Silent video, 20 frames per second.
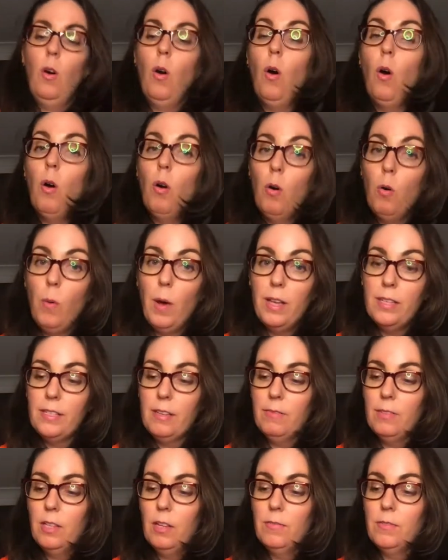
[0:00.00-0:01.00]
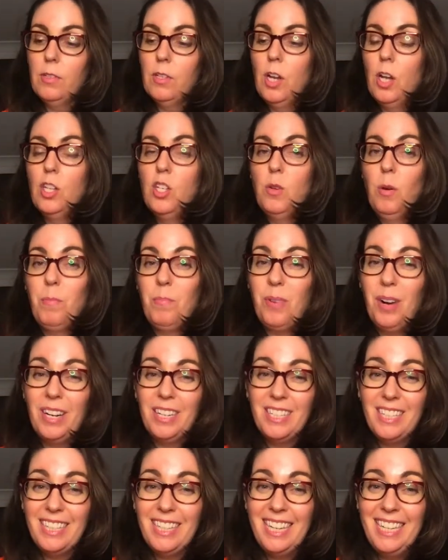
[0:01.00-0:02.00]
Always have gloves on. I knew a
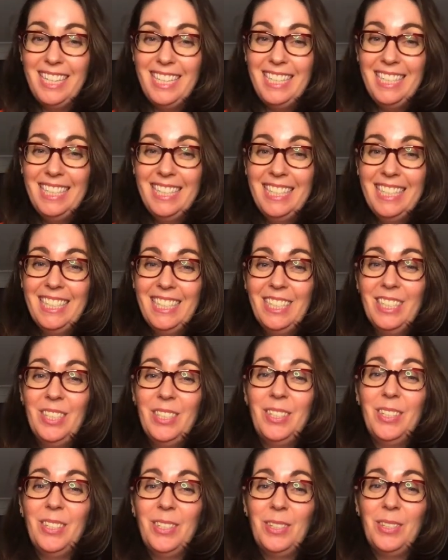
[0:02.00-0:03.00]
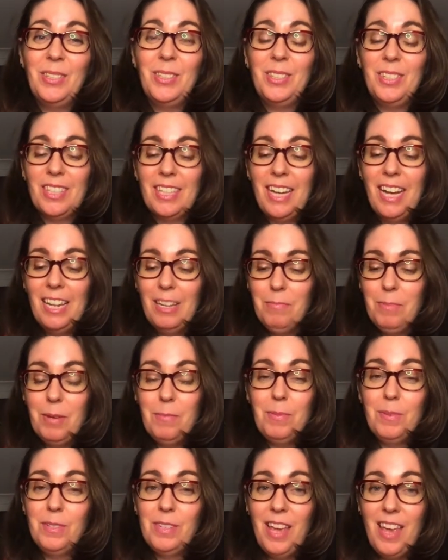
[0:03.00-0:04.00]
pregnant lady who used to color
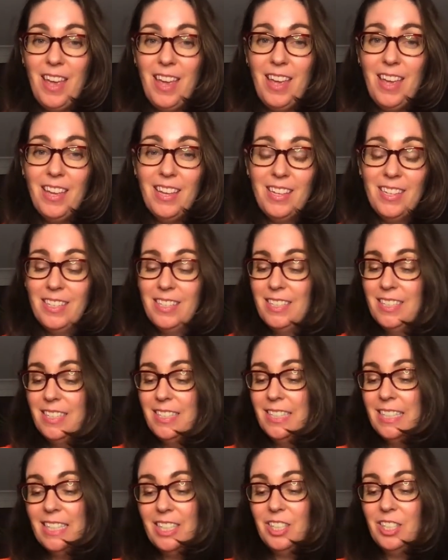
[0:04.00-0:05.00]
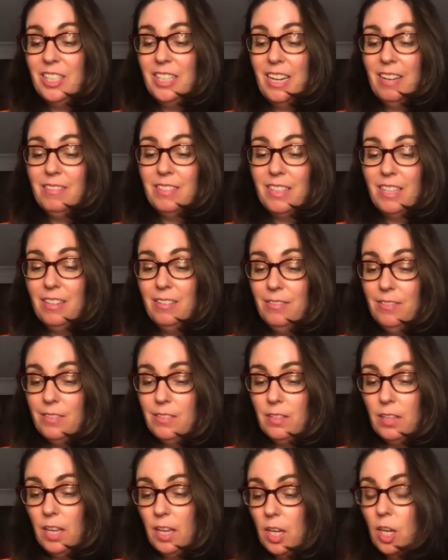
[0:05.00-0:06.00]
people's hair. She didn't have gloves,
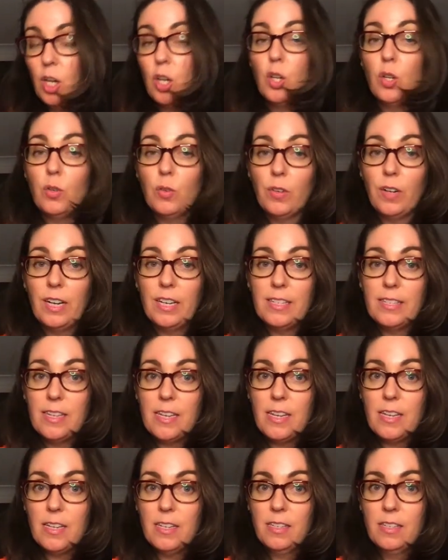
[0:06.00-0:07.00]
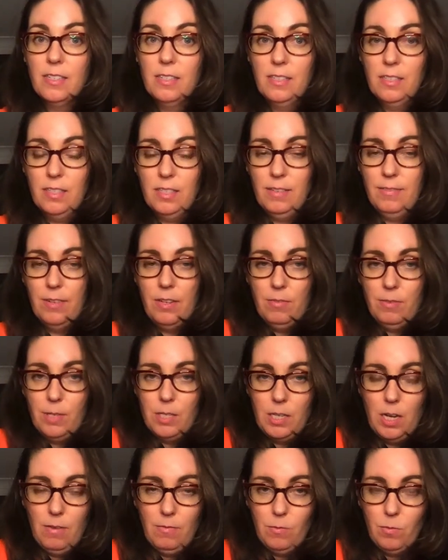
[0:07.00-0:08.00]
like crazy. Even though I was
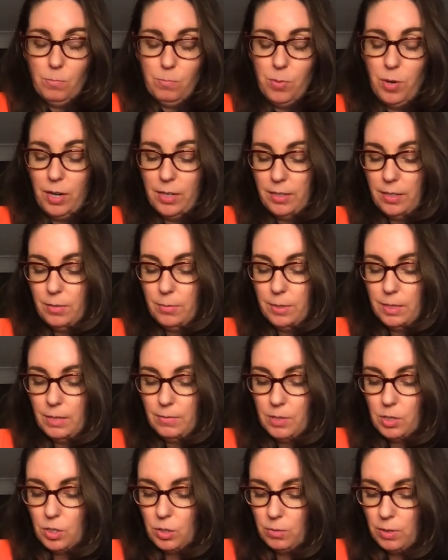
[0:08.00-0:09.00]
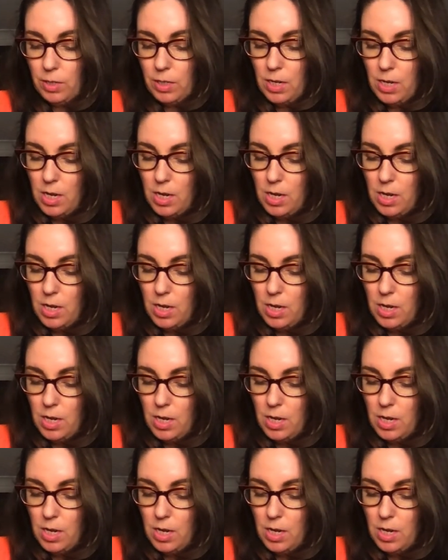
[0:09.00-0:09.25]
pregnant, I would never do it.